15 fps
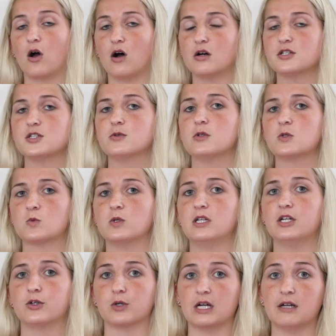also is
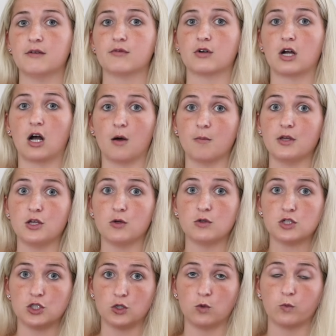really great for helping you
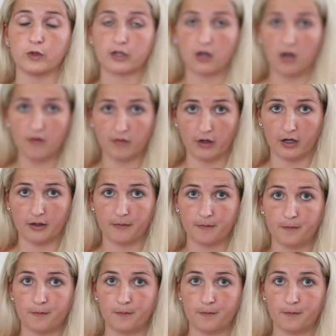to recover.